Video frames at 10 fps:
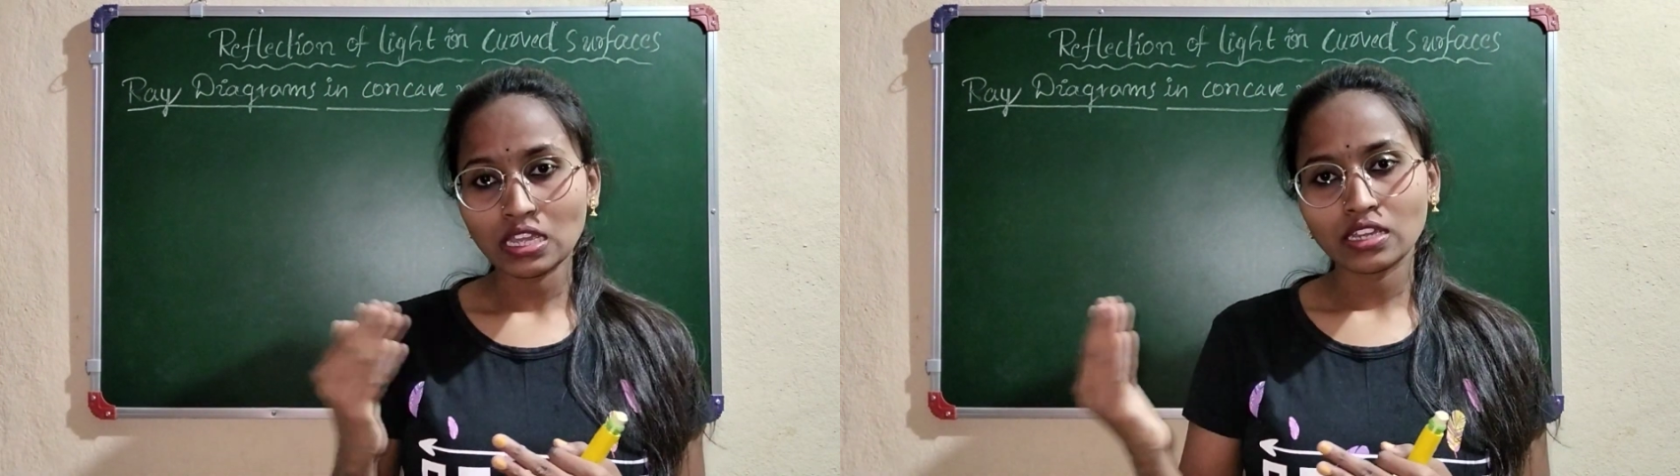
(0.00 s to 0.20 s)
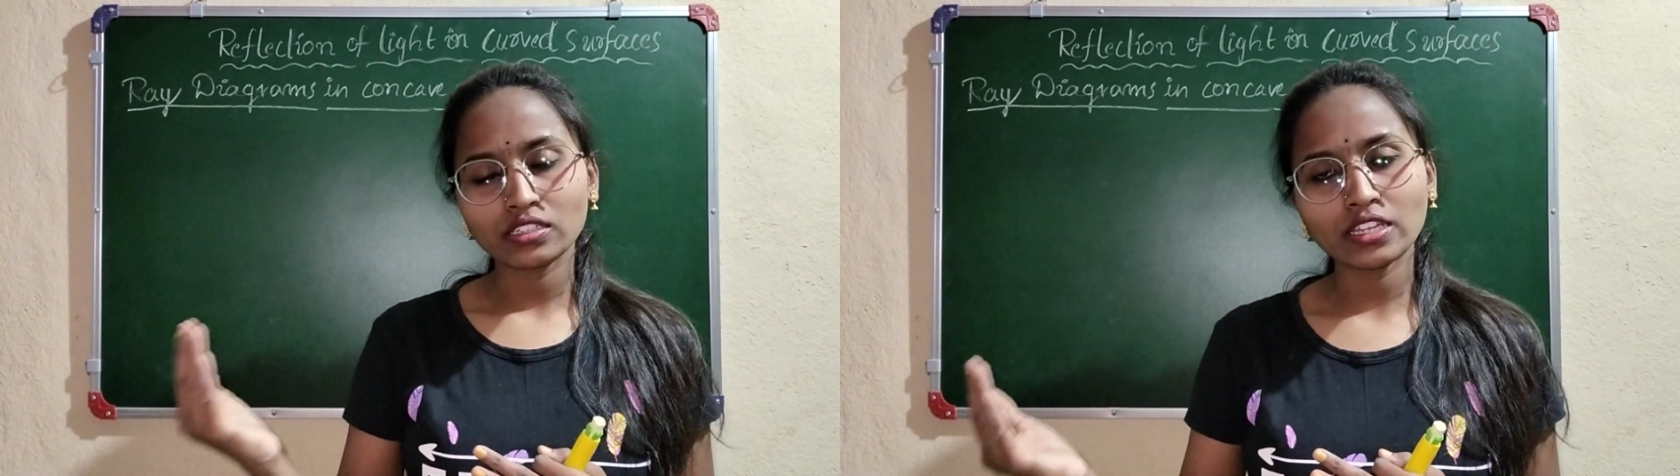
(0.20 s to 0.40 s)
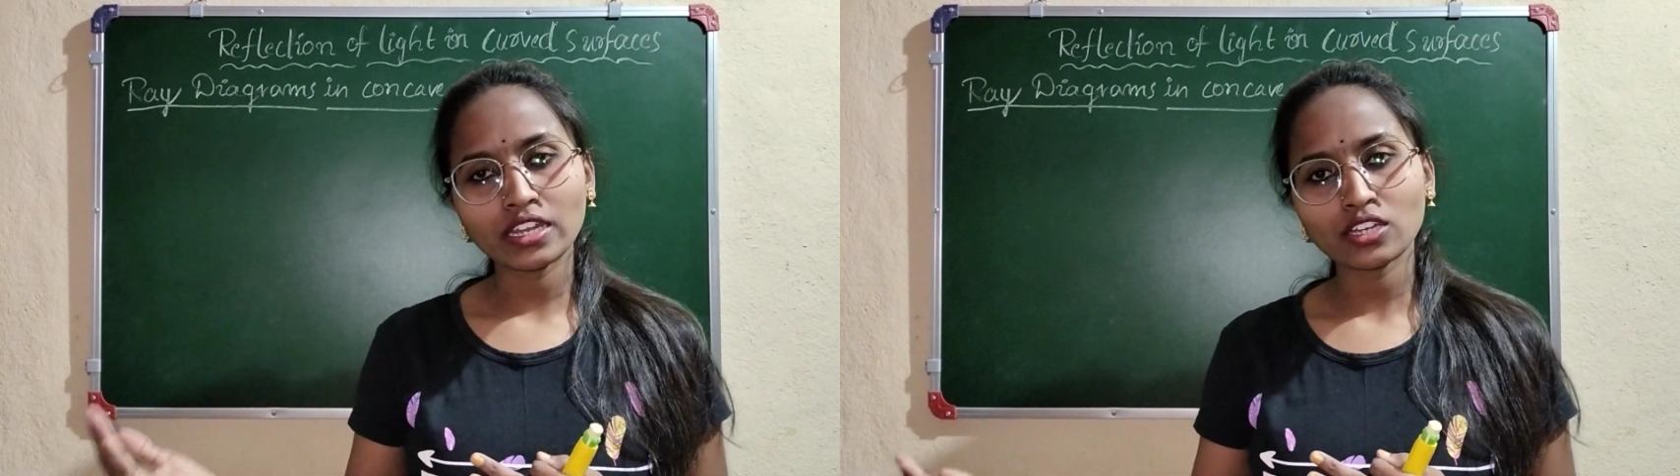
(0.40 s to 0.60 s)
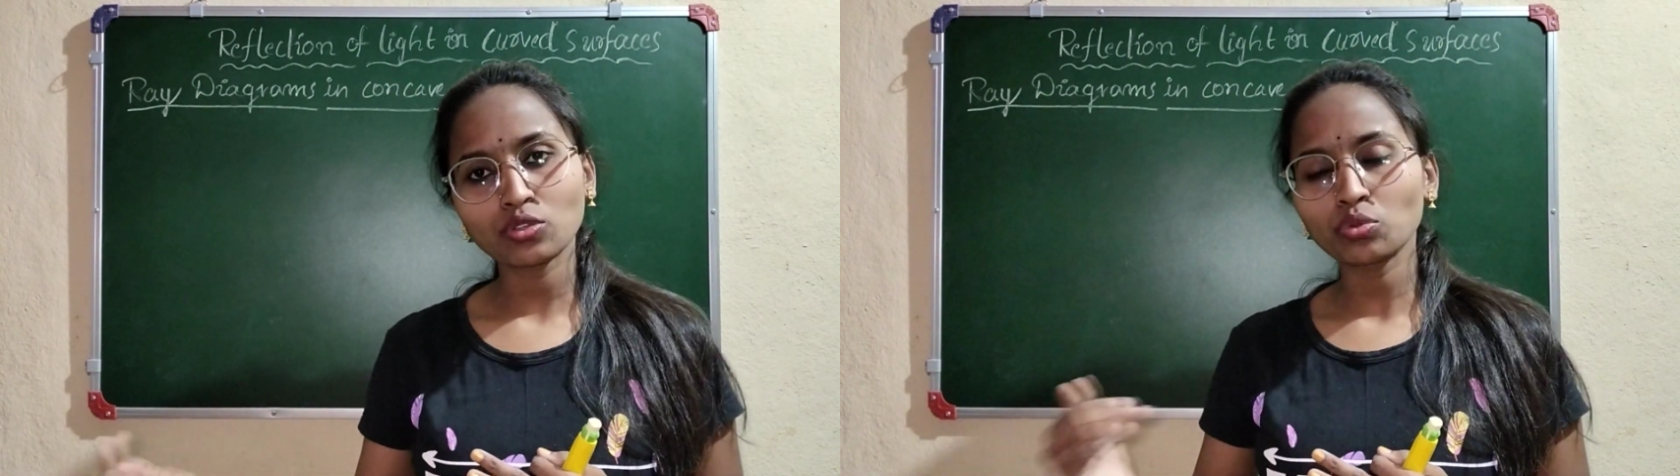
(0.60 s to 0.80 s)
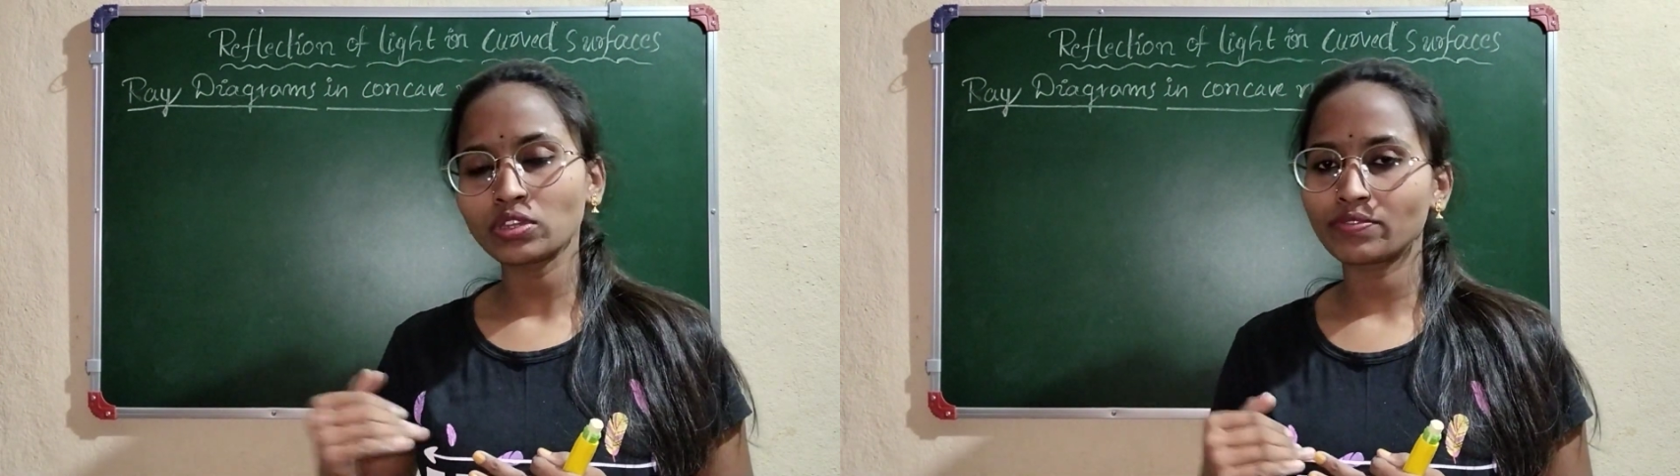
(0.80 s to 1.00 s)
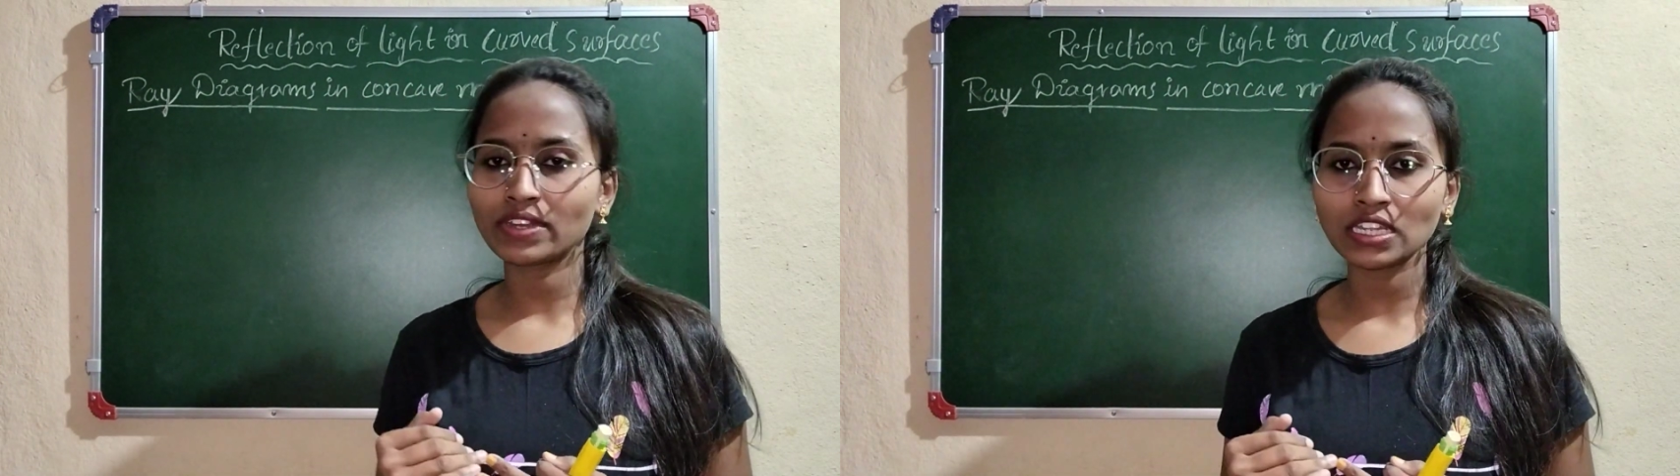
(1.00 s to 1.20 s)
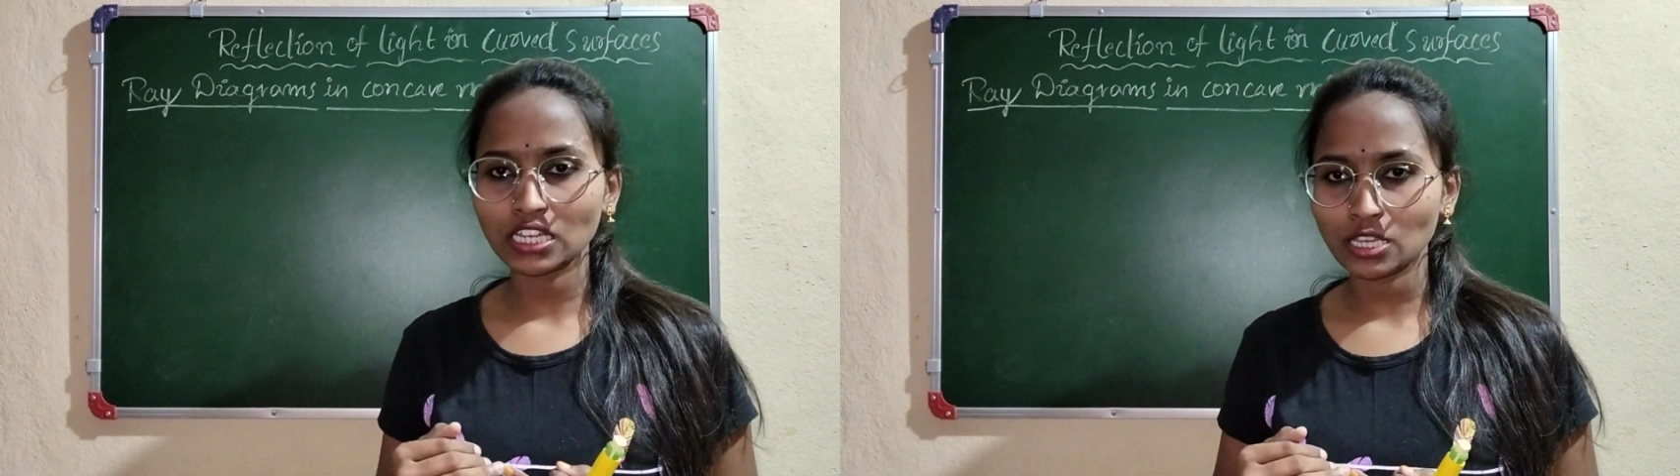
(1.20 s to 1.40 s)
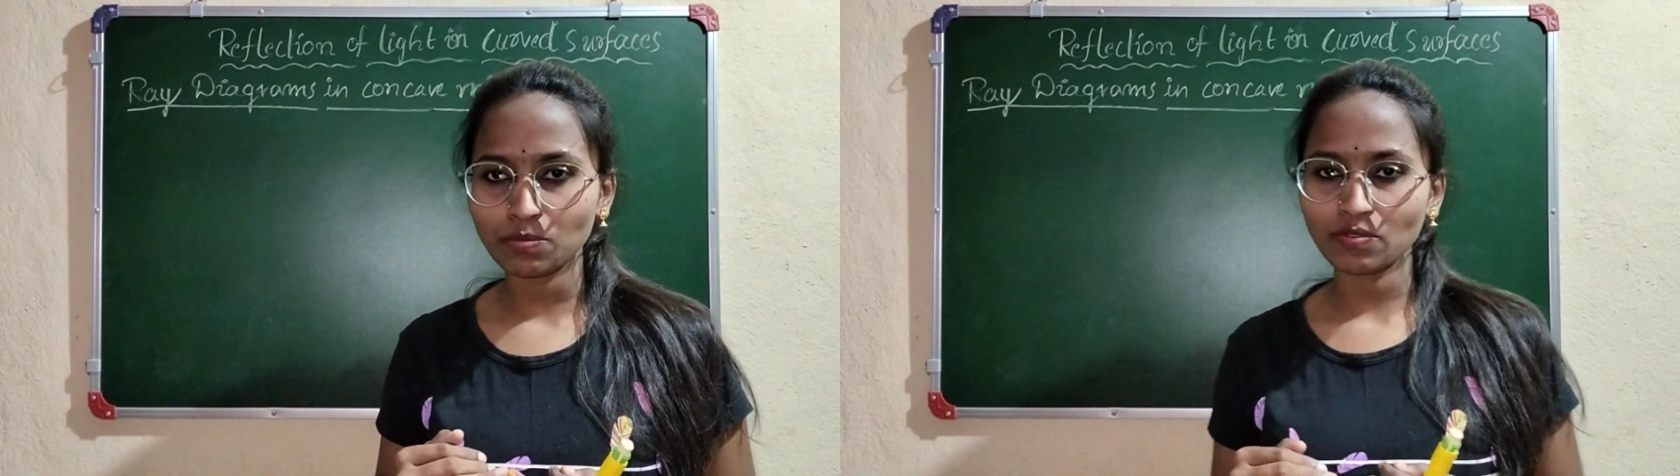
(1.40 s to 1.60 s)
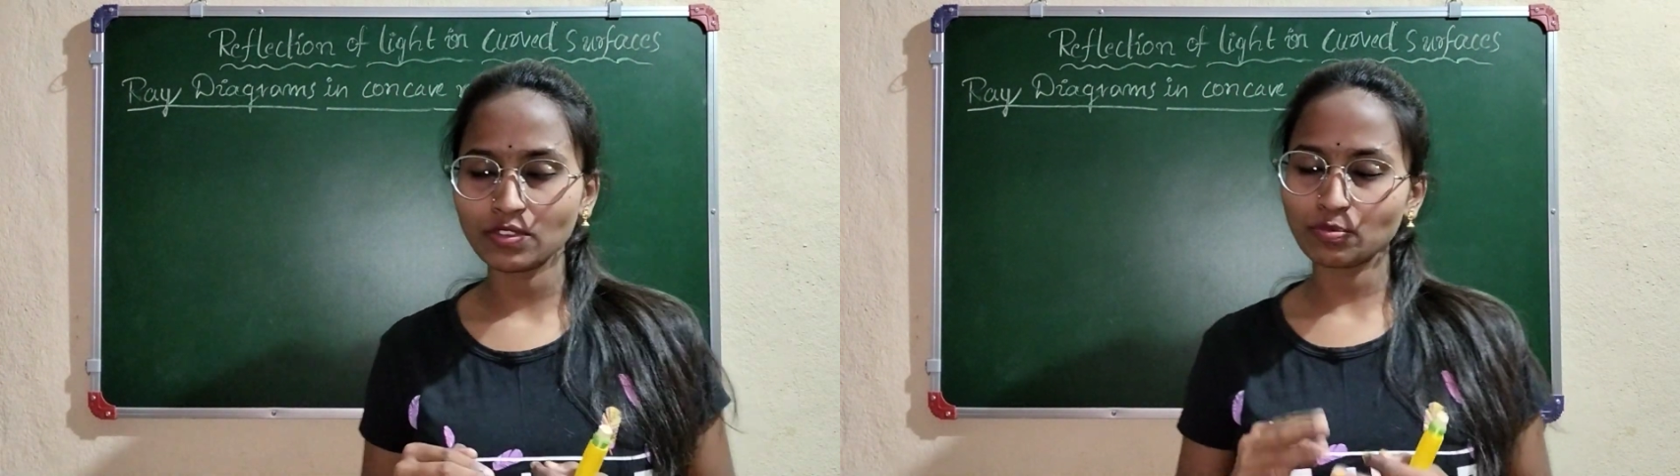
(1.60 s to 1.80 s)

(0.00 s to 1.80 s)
there are two different type of